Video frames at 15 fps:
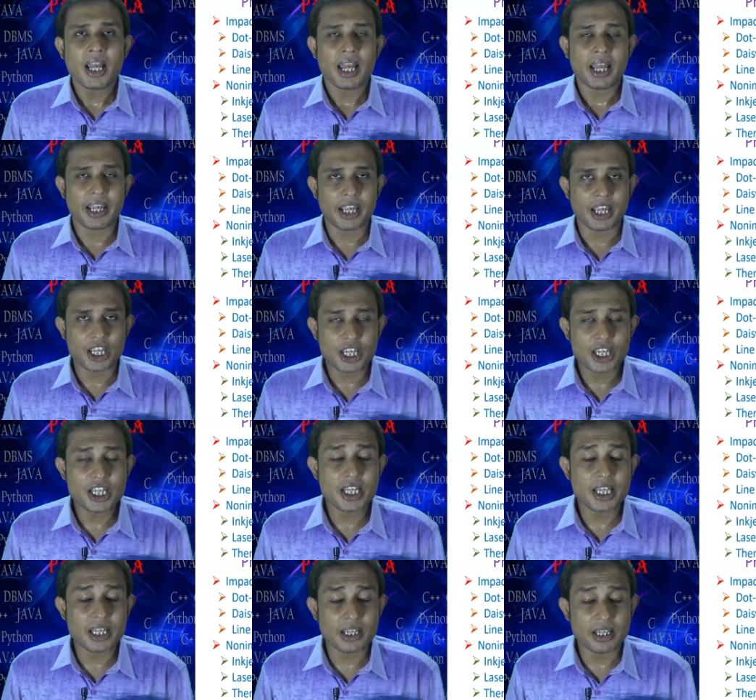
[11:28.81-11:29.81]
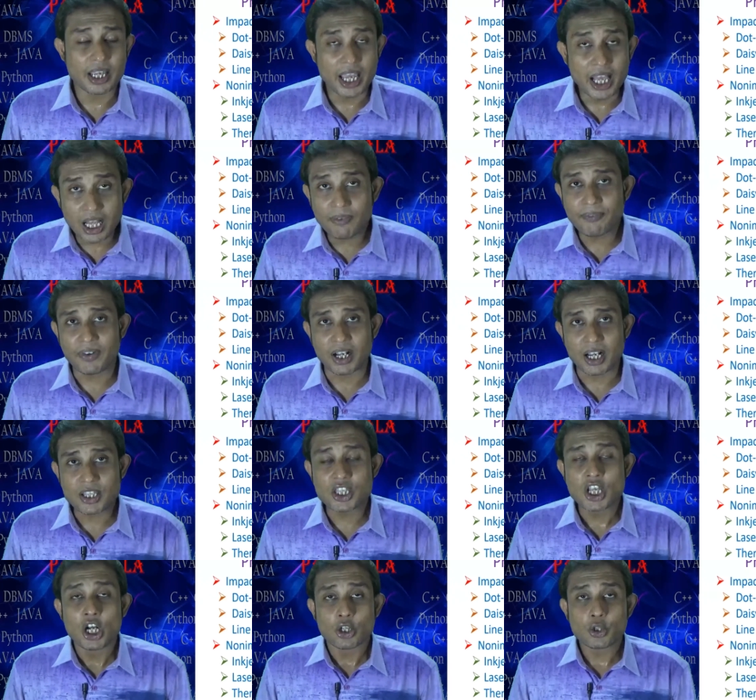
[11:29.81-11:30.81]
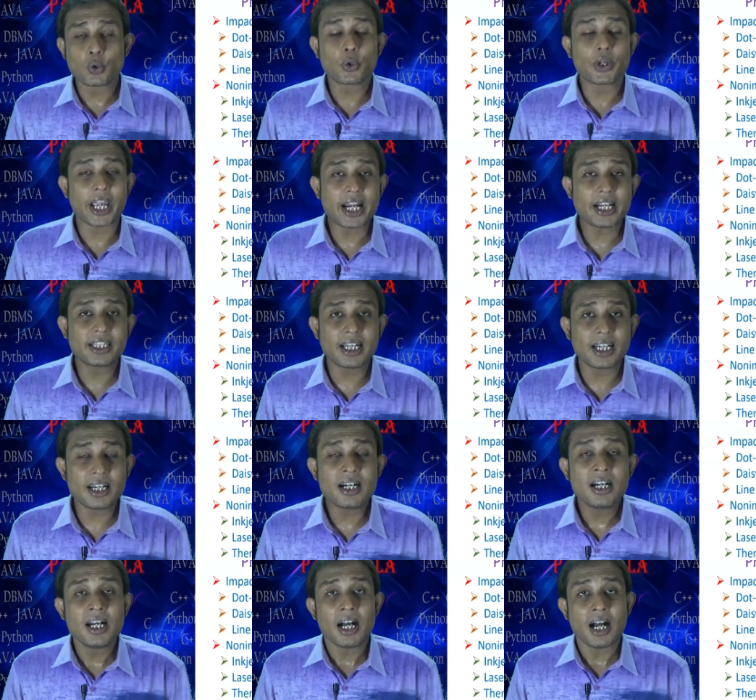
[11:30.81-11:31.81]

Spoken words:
help us to get the